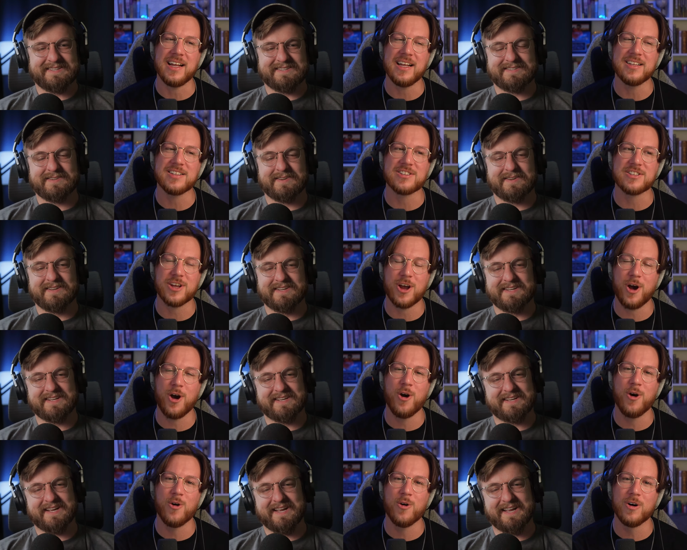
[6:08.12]

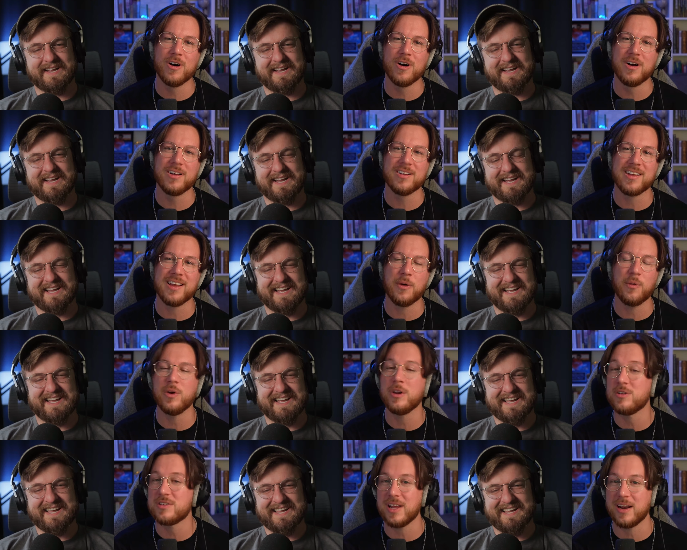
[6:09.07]
Speaker 1: So it, when you
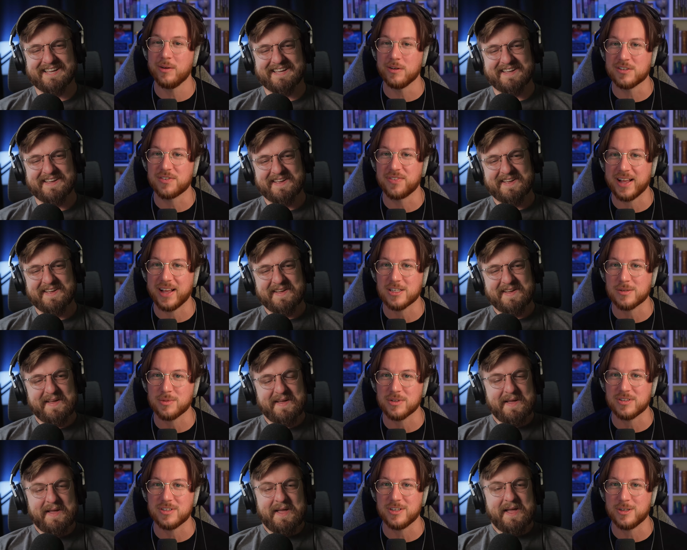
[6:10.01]
said it was flexible
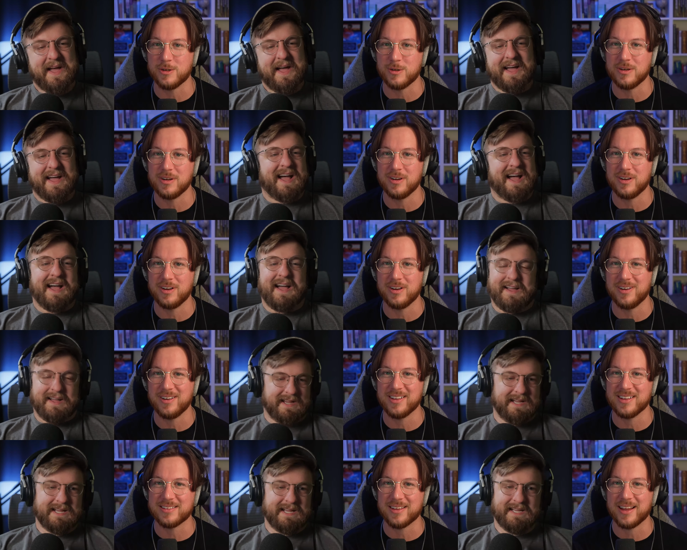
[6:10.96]
too, it,
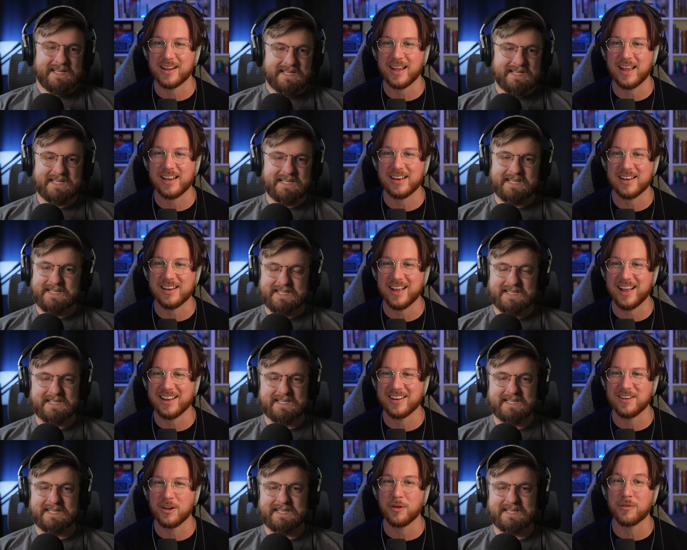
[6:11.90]
it, like it, I,
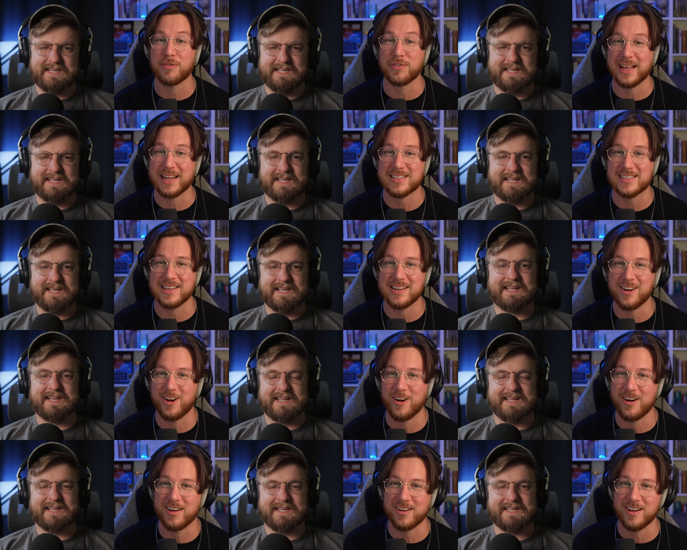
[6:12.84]
it flexing
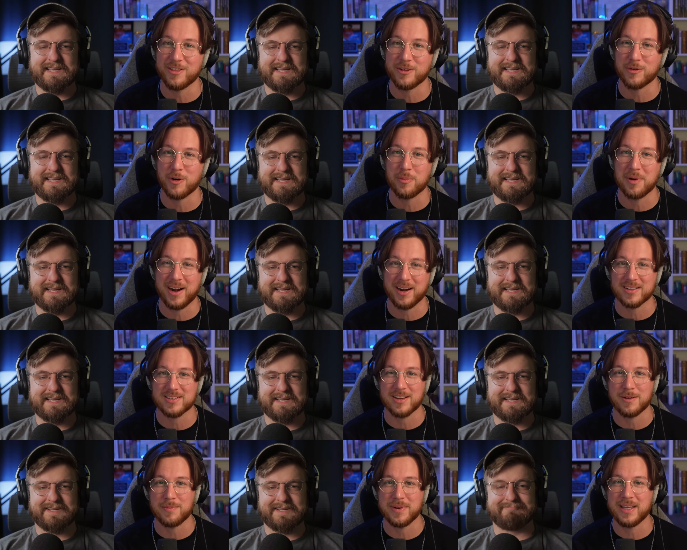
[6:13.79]
on other robotics
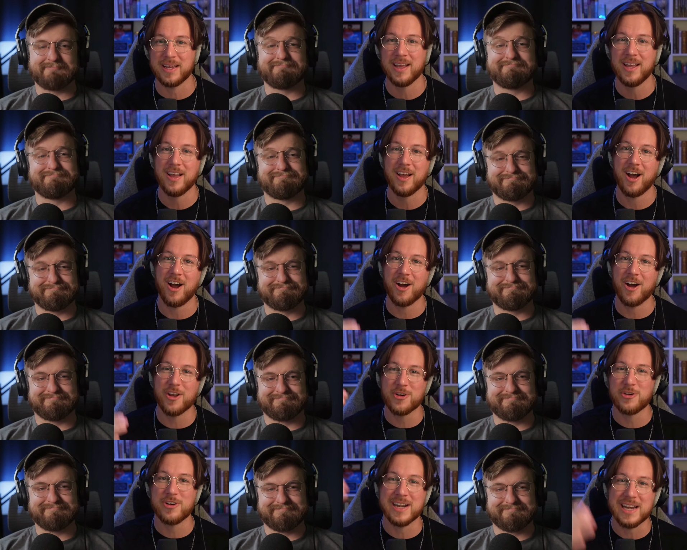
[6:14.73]
company.
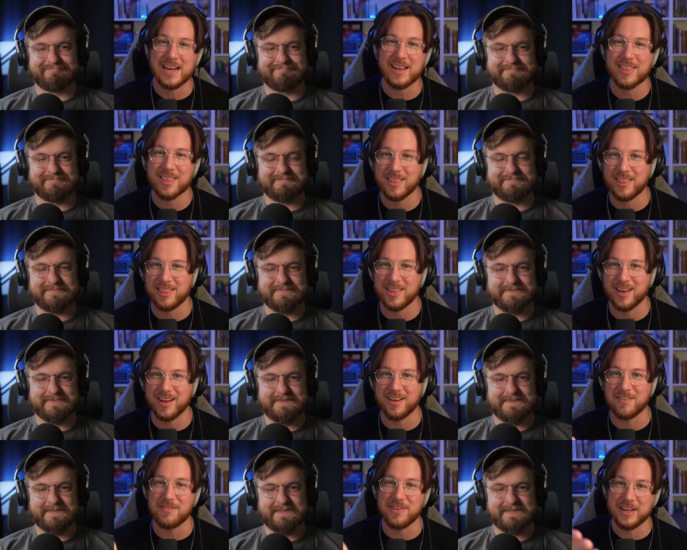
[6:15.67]
Underneath the
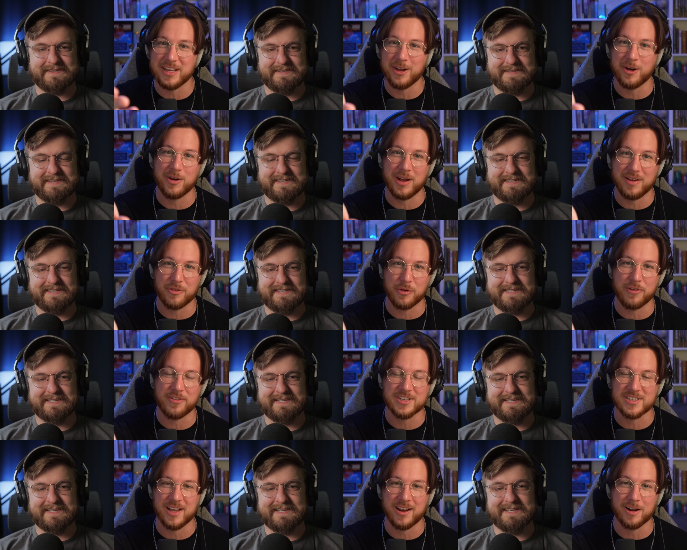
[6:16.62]
video, I have a
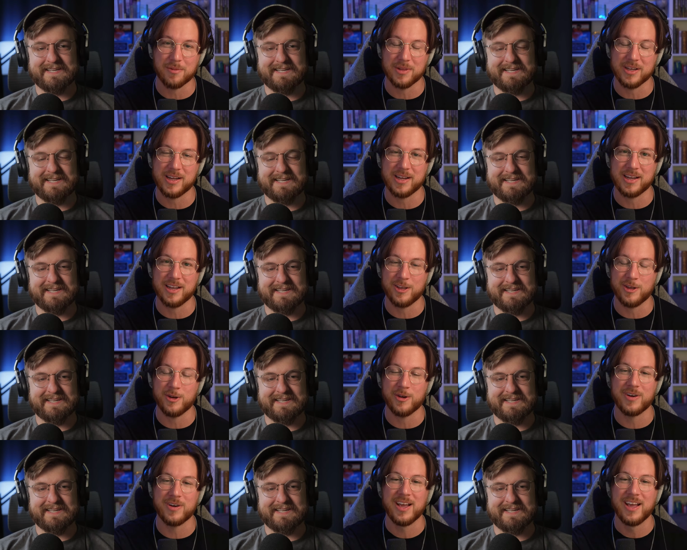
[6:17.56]
Riverside up looking at you,
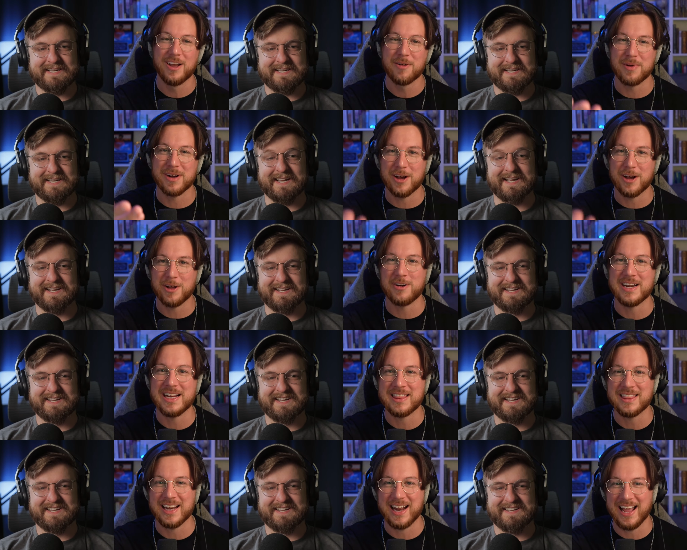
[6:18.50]
but yeah. underneath
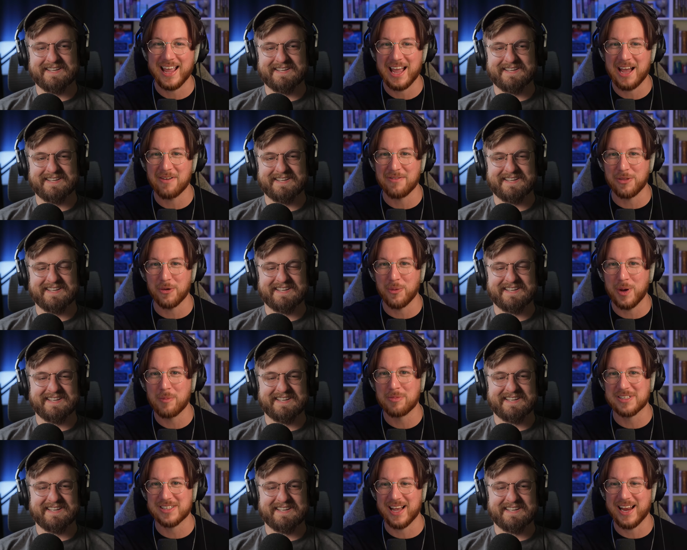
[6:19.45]
it, I have the
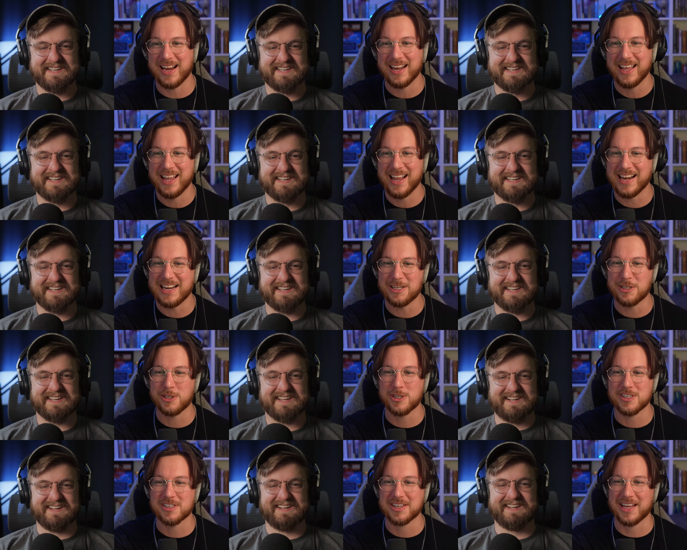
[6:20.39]
website, and he's
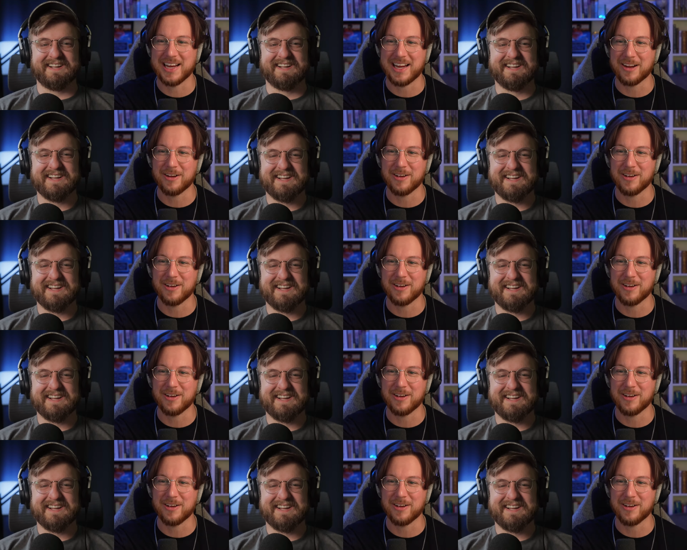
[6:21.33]
just like